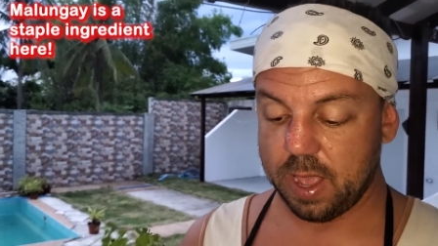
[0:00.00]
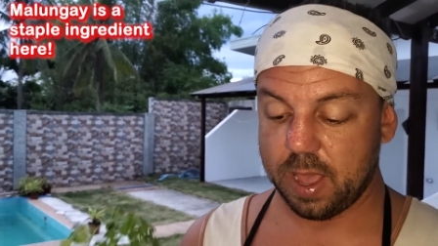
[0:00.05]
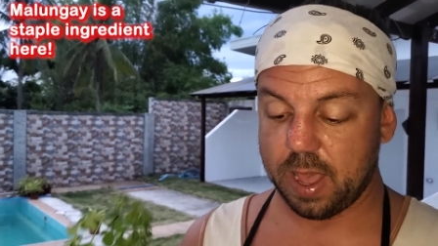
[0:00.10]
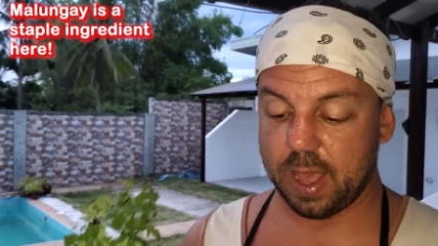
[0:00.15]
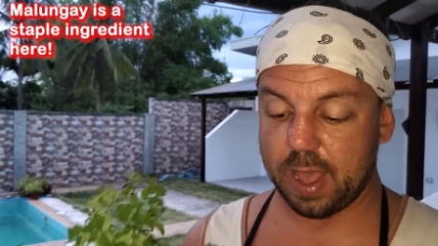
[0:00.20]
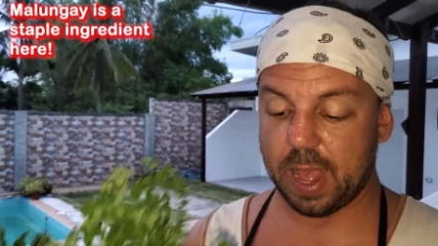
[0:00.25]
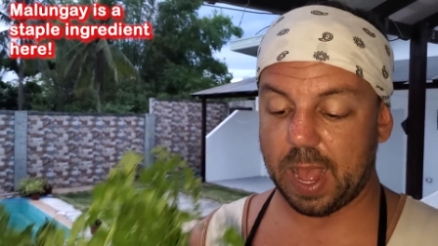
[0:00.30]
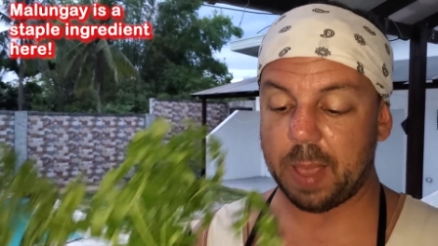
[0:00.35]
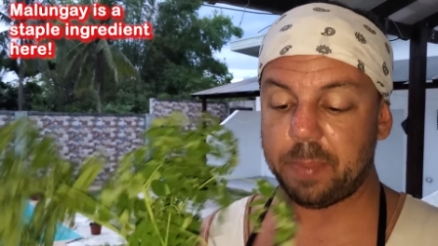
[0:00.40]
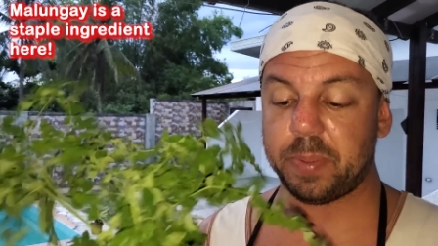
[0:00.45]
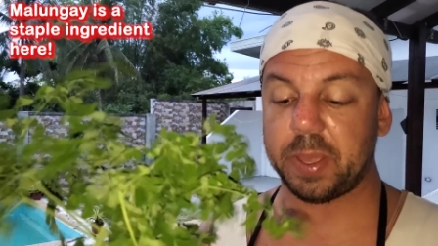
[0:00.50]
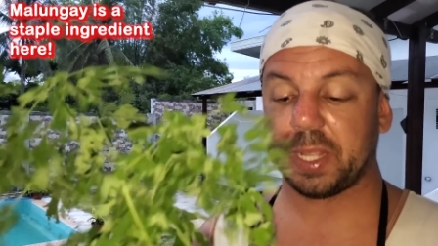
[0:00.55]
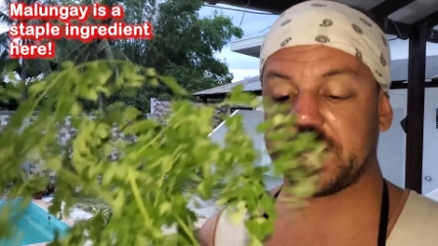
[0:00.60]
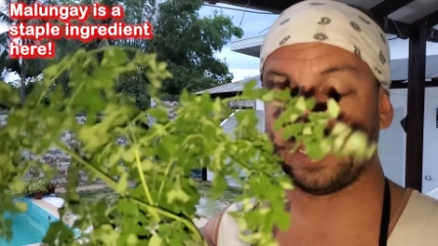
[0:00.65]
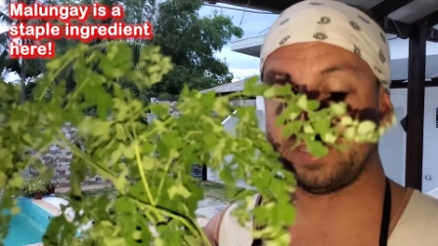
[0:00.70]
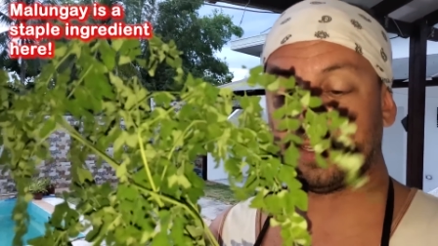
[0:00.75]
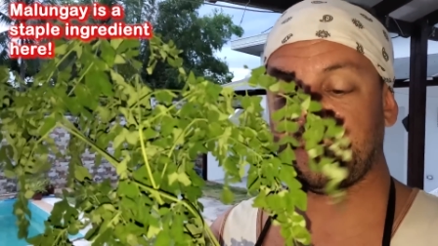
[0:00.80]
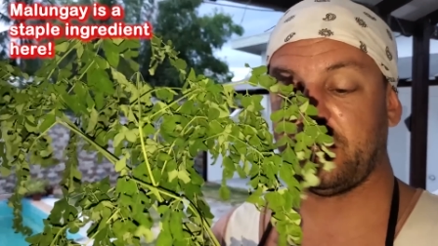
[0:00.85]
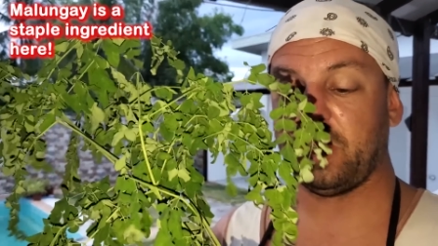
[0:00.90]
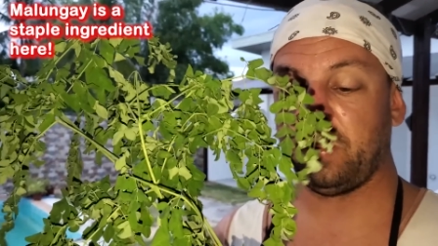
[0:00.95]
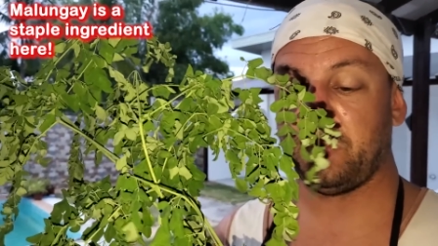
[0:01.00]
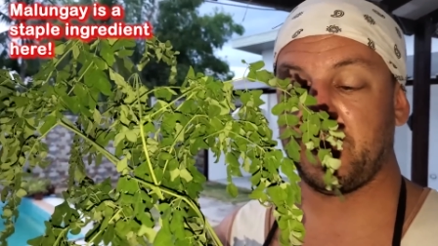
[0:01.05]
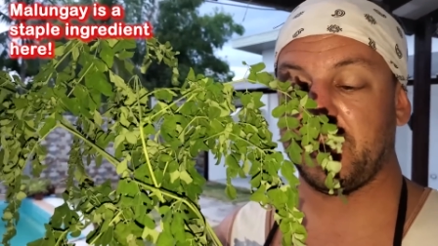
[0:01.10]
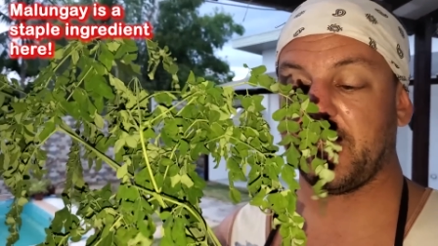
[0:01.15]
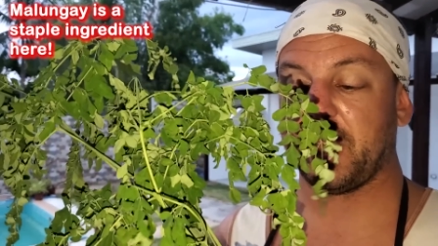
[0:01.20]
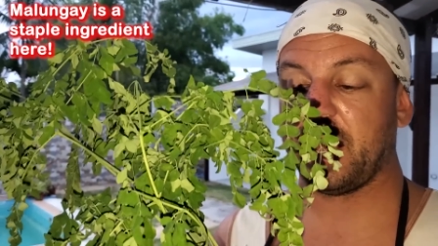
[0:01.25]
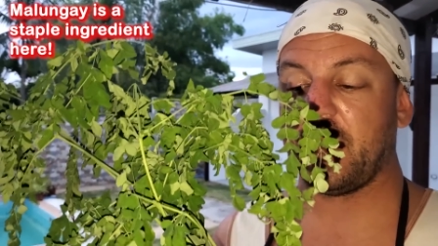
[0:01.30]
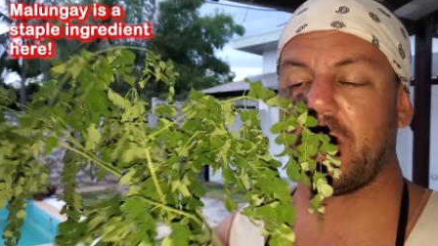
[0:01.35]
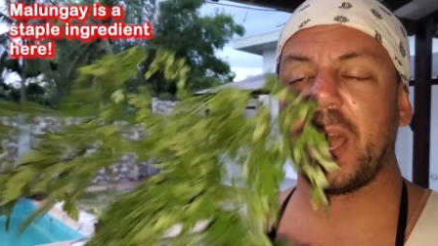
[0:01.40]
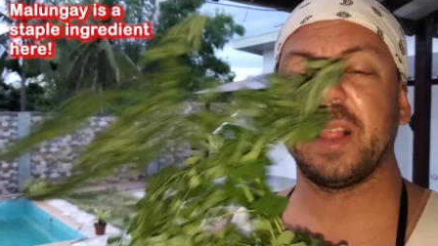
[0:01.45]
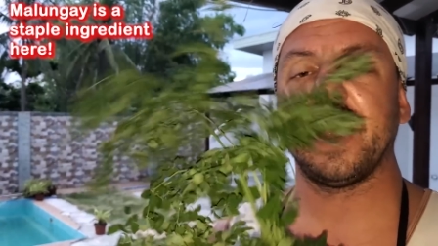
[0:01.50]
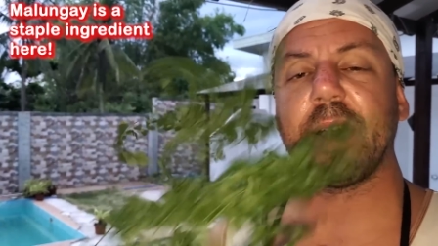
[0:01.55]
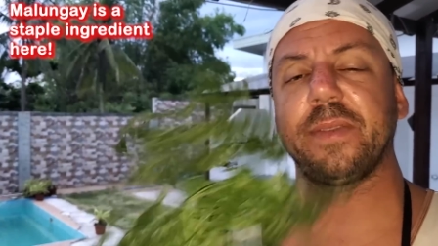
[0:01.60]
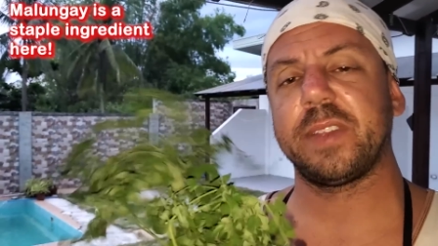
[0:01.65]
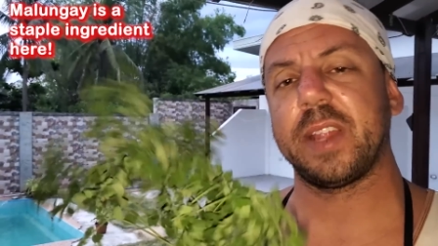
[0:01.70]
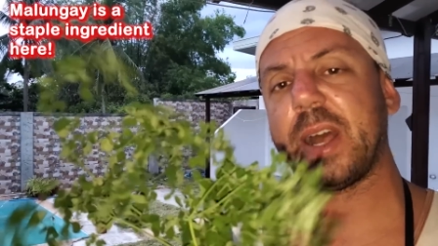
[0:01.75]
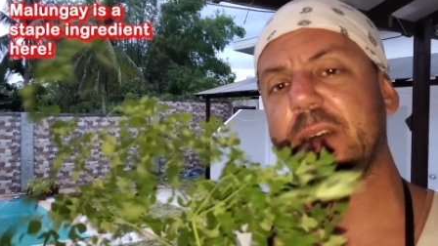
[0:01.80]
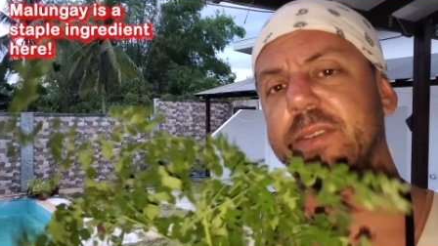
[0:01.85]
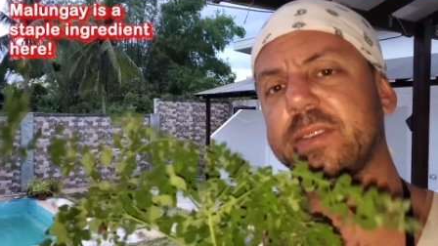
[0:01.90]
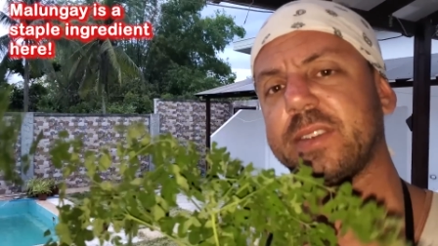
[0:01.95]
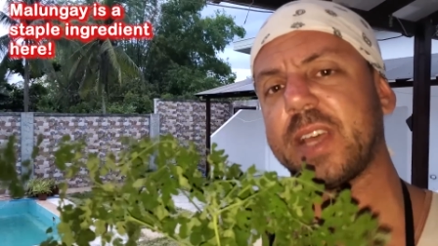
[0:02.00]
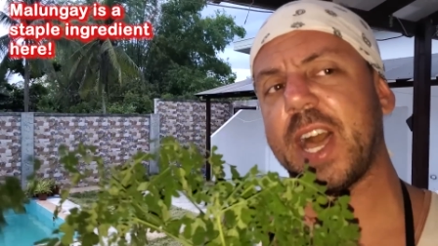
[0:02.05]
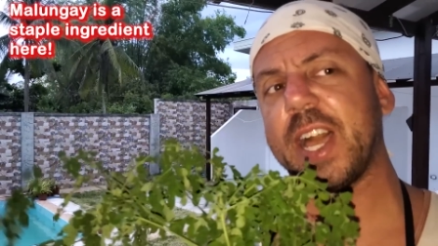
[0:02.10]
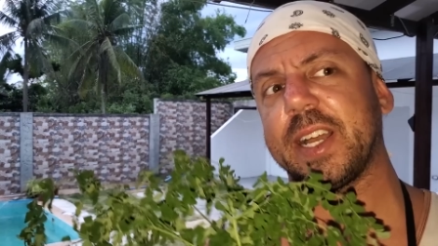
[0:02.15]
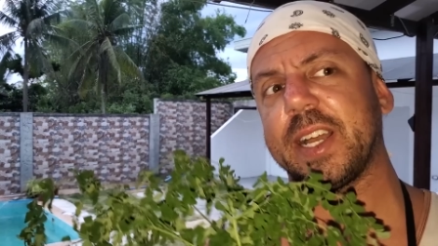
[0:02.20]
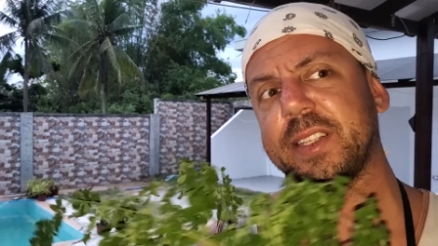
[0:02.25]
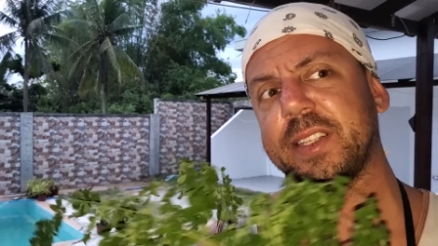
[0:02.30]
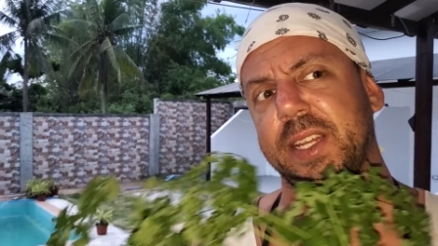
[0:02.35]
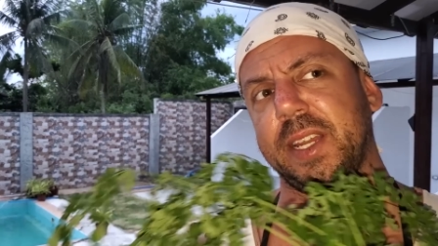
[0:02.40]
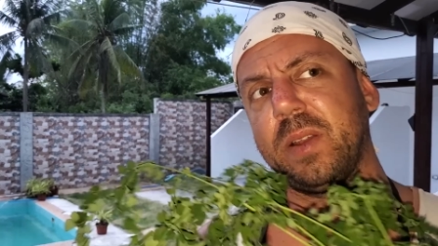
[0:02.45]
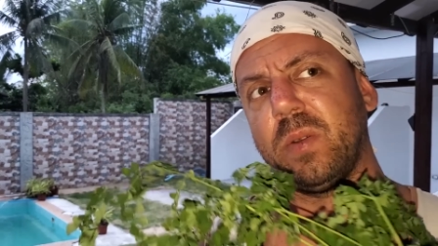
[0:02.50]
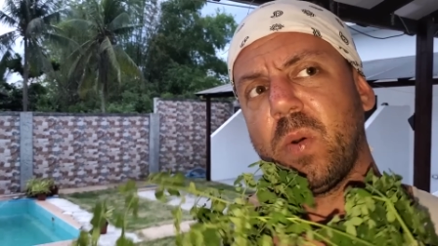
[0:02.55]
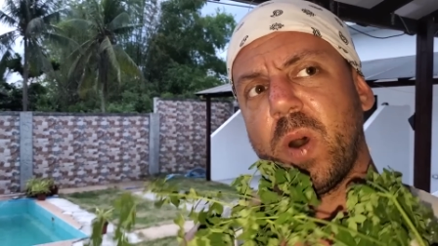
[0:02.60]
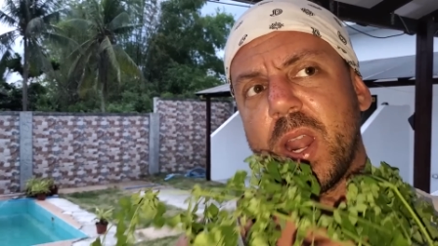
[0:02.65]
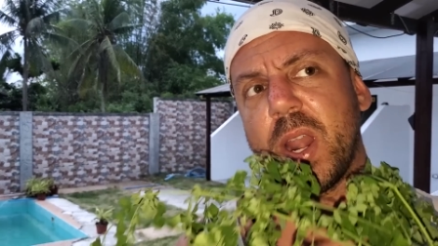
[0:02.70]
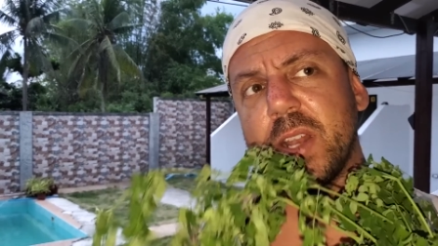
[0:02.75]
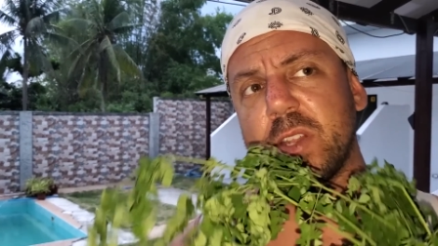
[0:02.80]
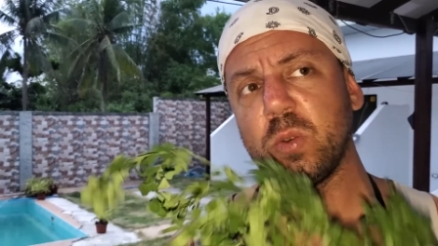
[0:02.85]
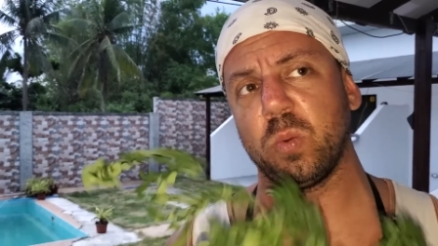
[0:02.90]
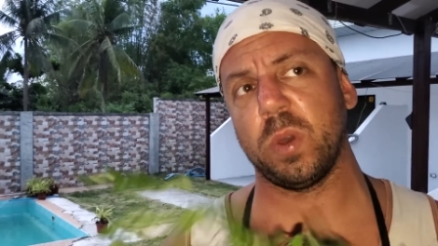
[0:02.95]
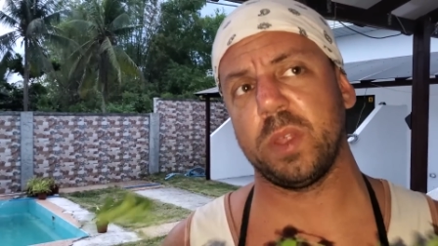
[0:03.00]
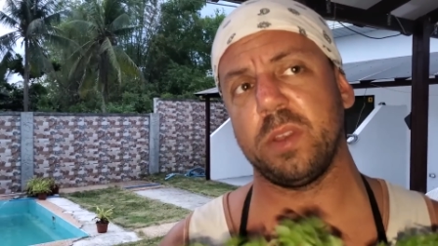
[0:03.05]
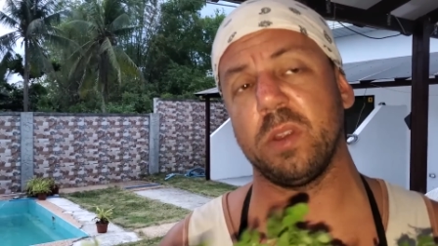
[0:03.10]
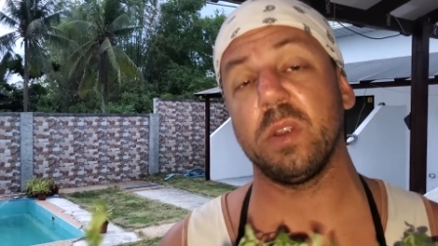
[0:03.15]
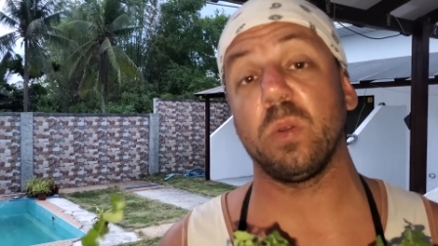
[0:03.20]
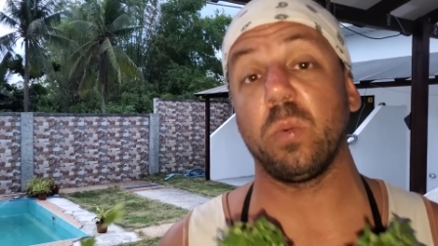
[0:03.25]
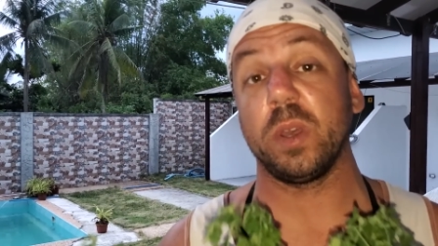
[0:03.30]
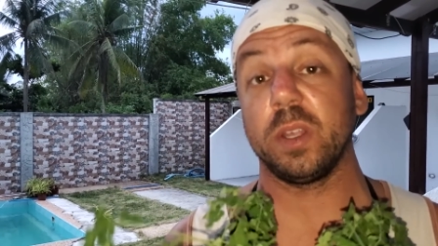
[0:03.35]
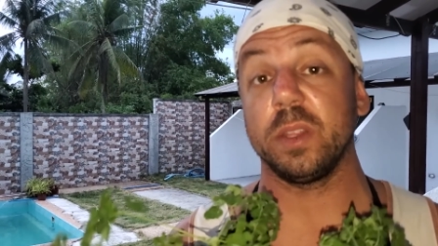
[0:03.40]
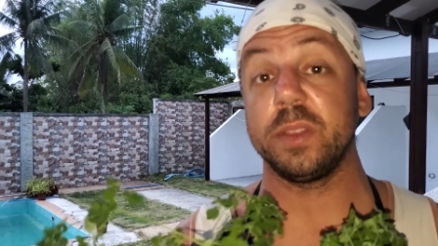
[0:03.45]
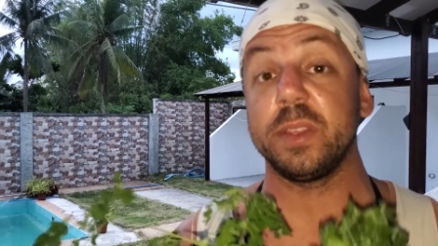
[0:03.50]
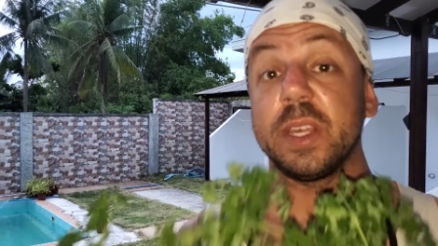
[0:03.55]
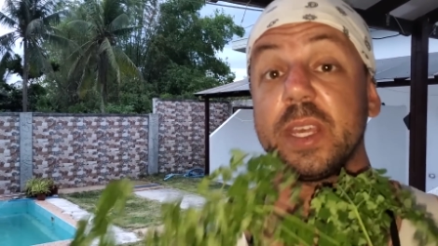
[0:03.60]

I picked this a little bit ago. I left it outside because I didn't want it to wither and wilt